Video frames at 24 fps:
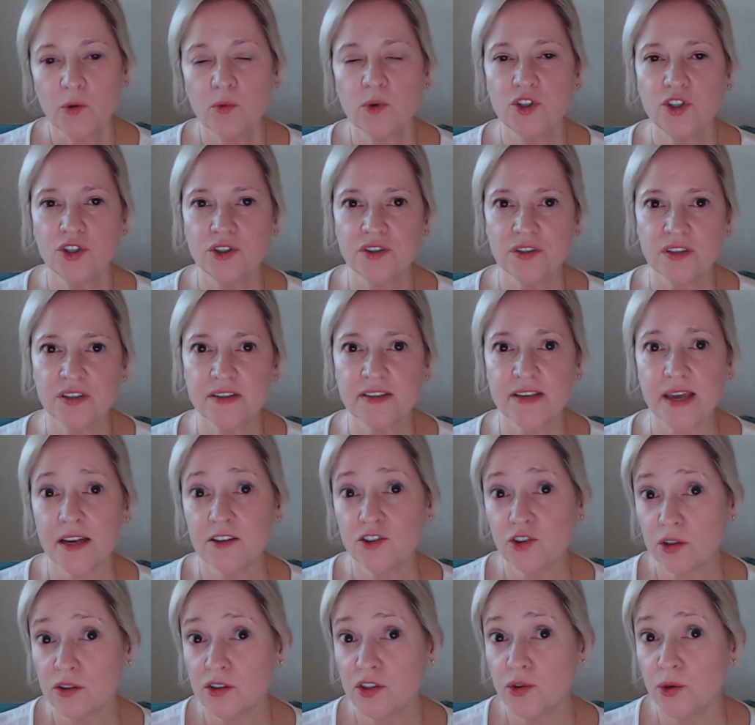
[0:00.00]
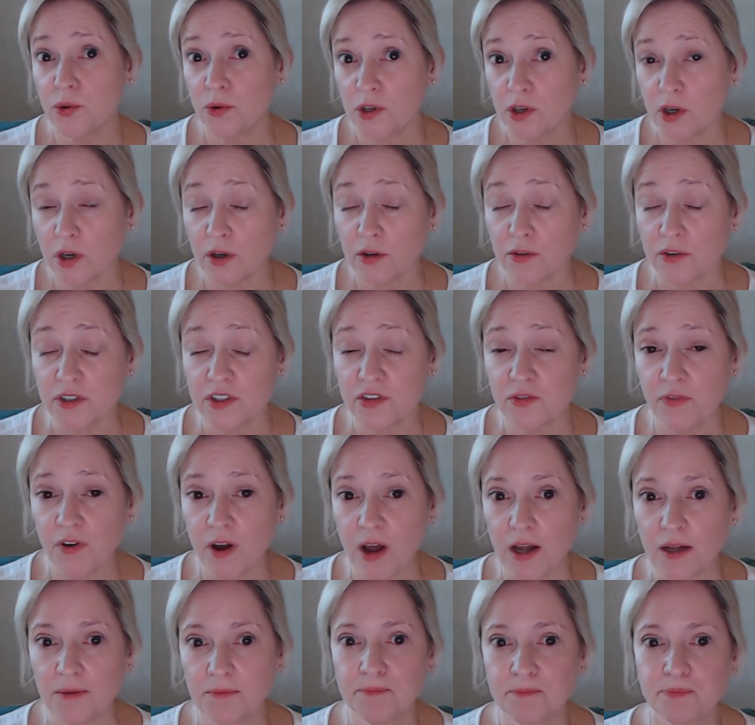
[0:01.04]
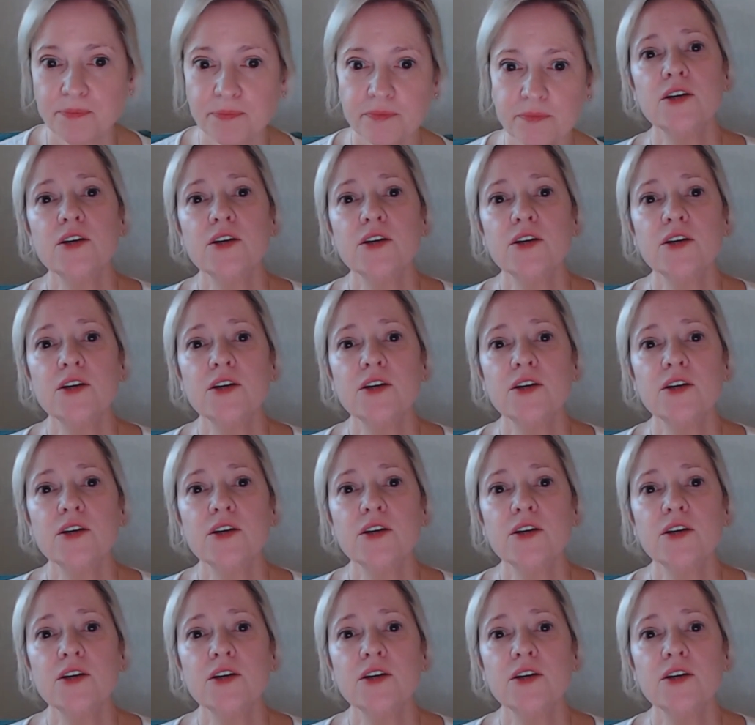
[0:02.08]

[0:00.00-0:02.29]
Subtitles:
which is scheduled to occur this fall.